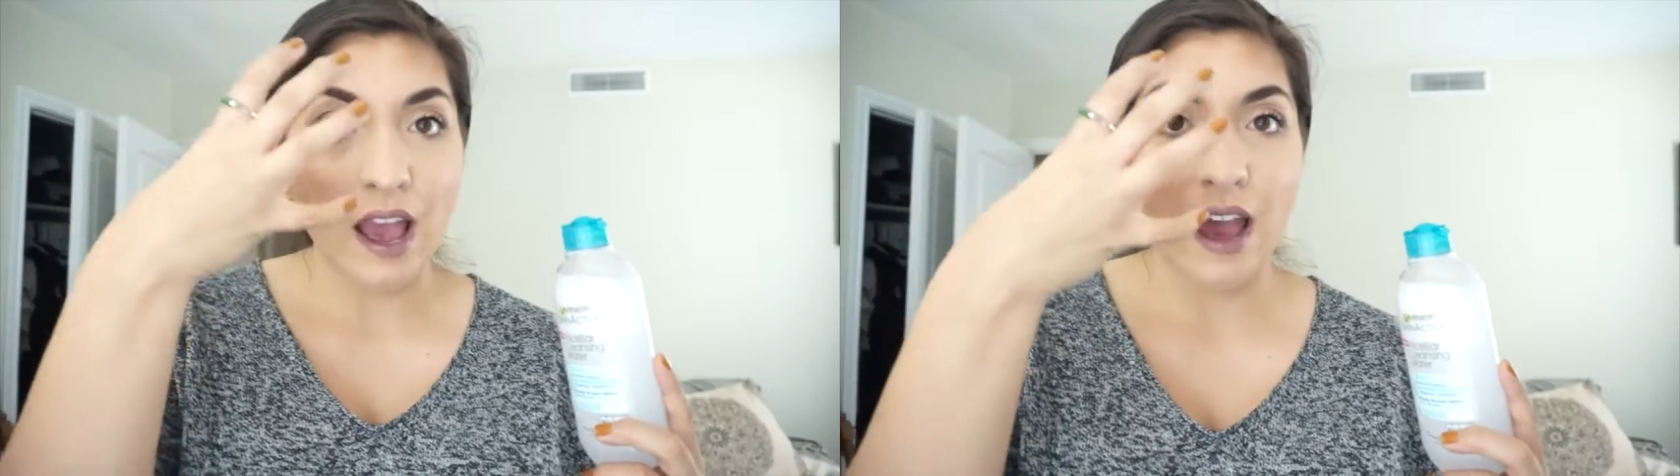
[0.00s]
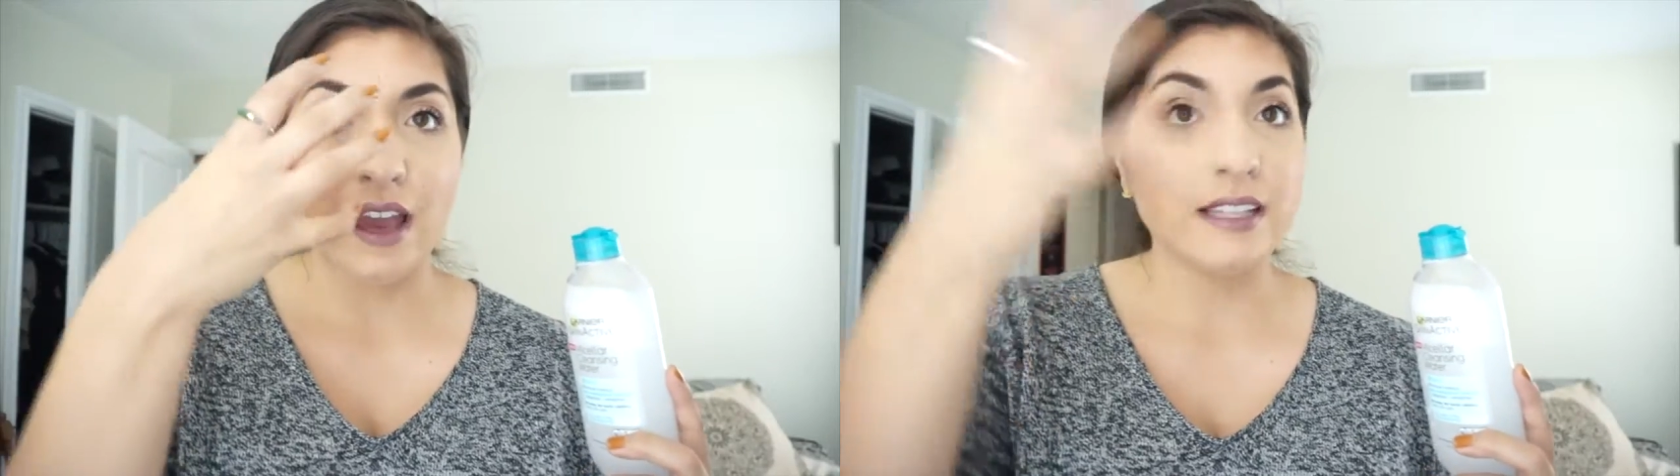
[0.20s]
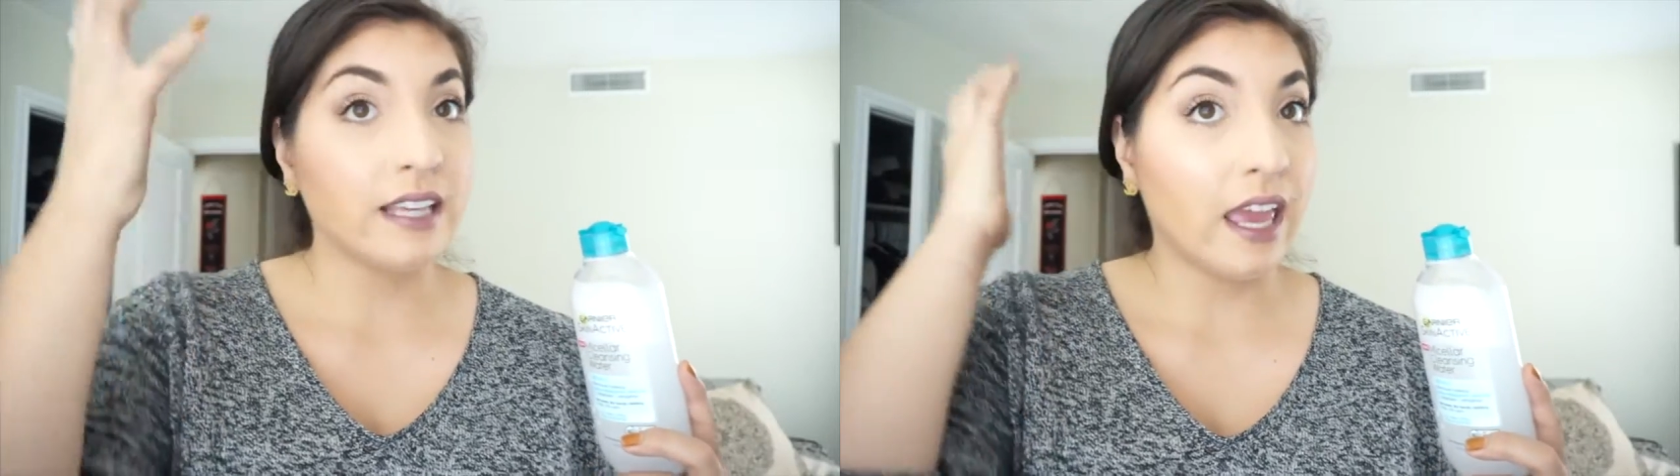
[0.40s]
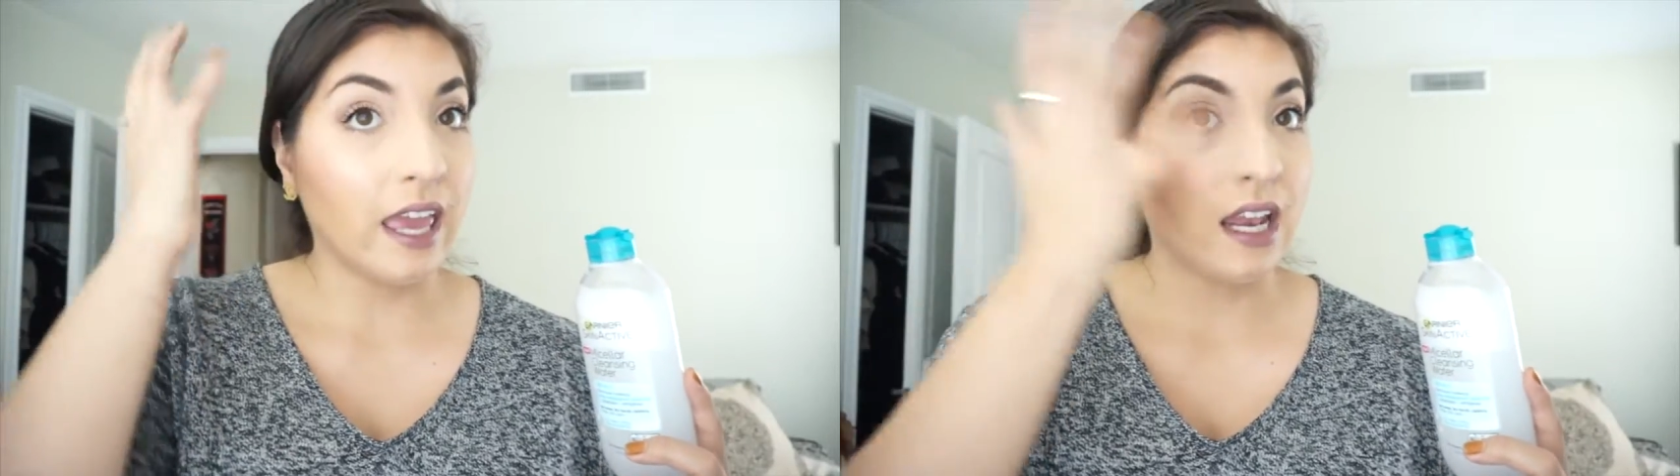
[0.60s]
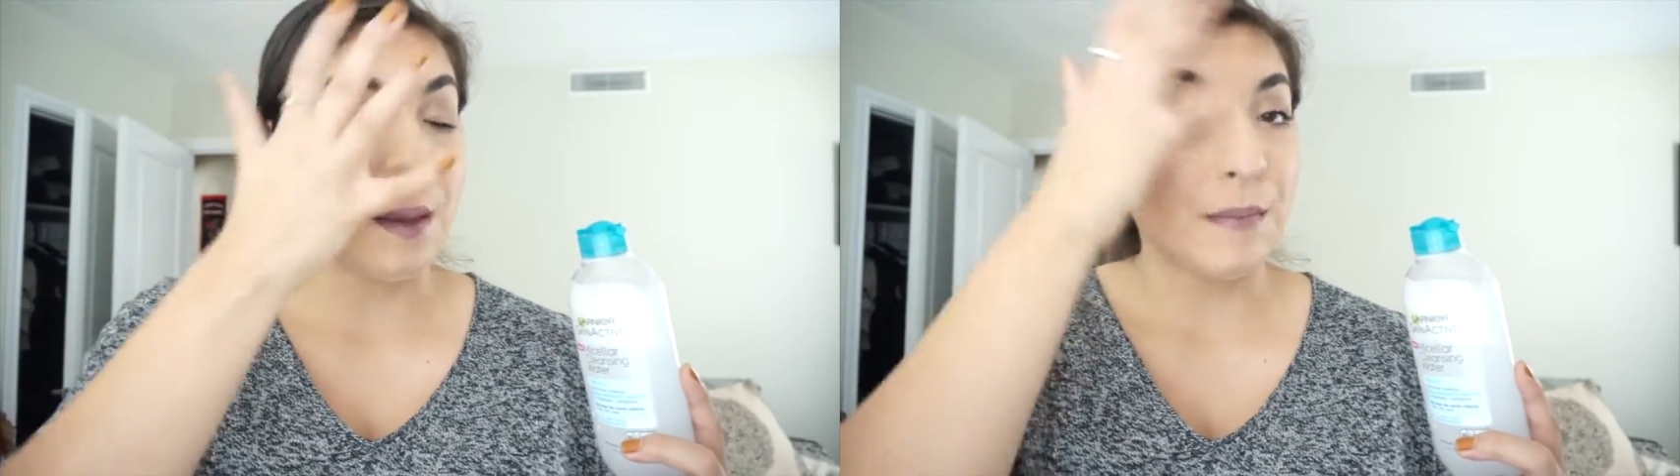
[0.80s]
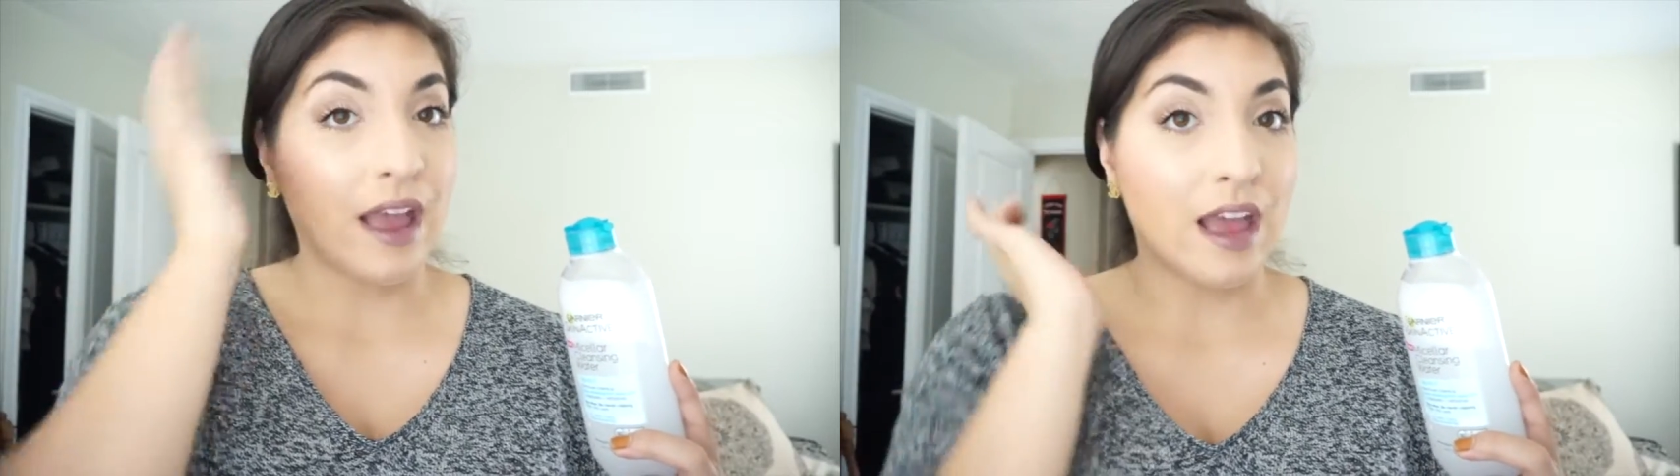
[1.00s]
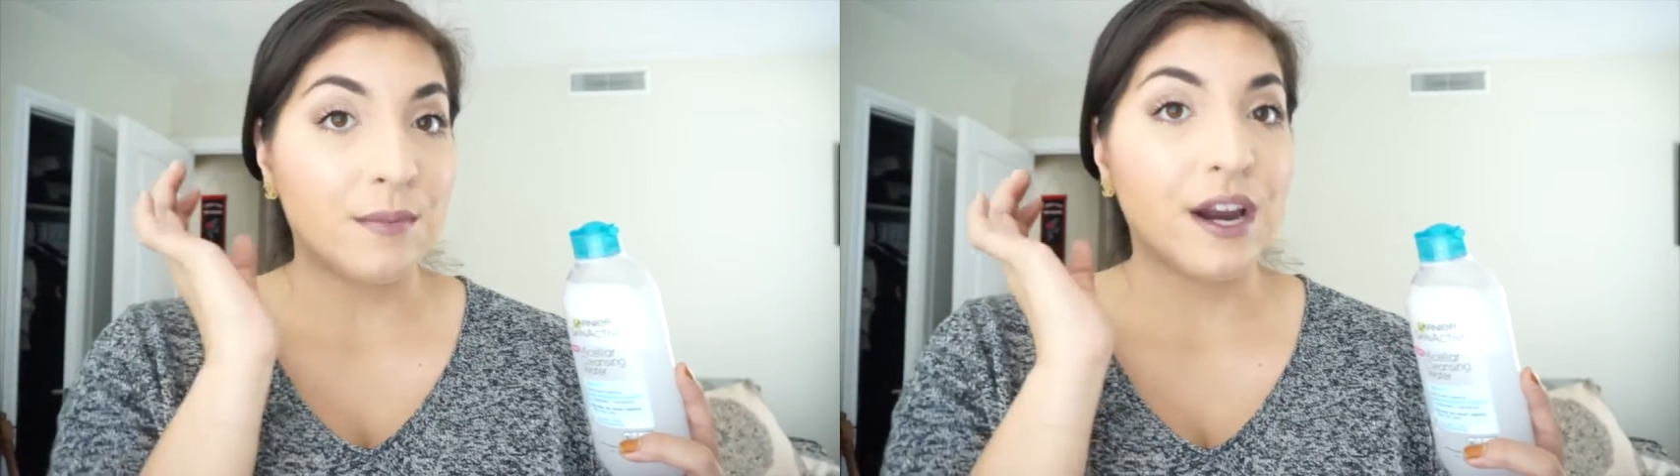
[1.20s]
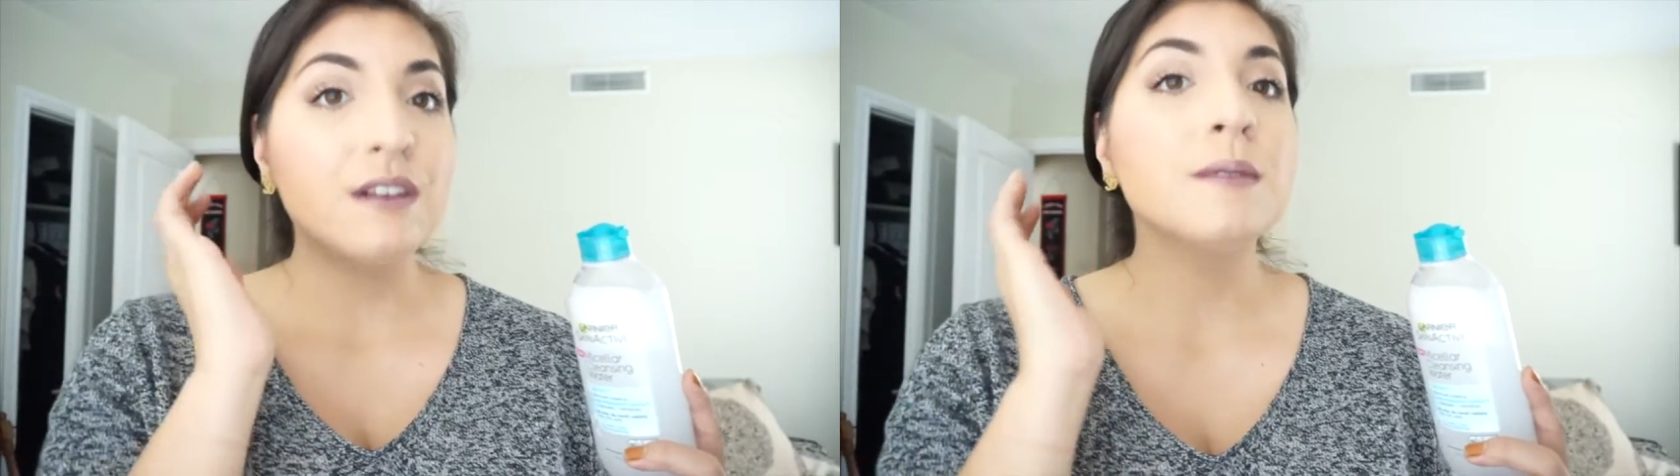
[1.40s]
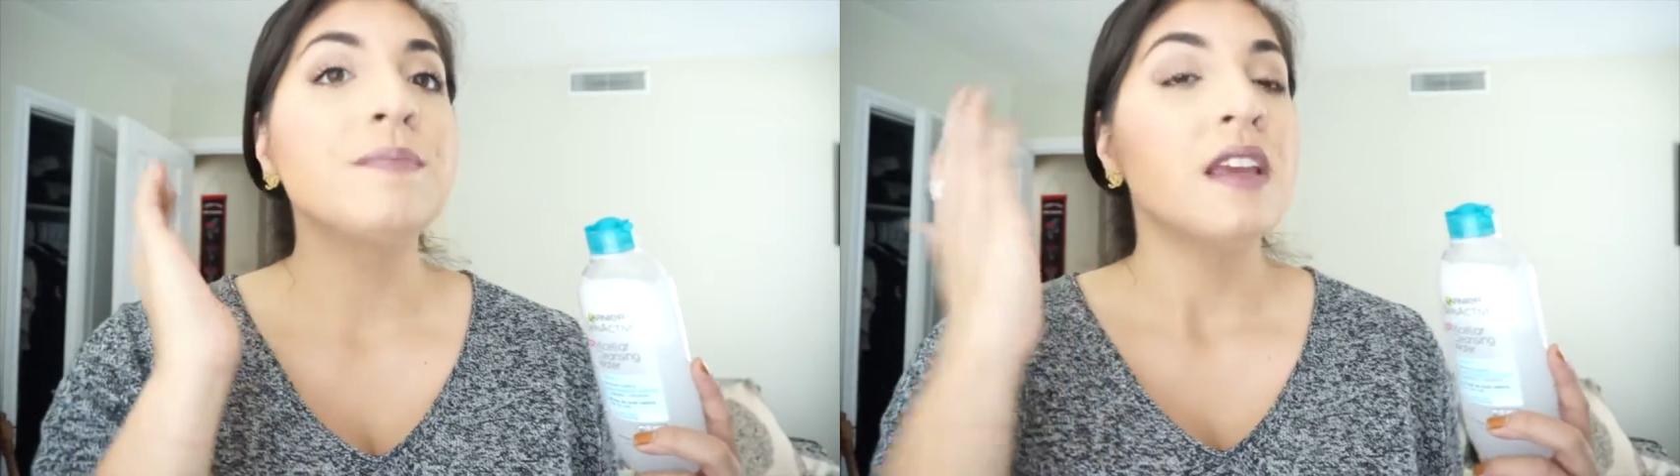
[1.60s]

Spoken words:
eyes and my eyebrows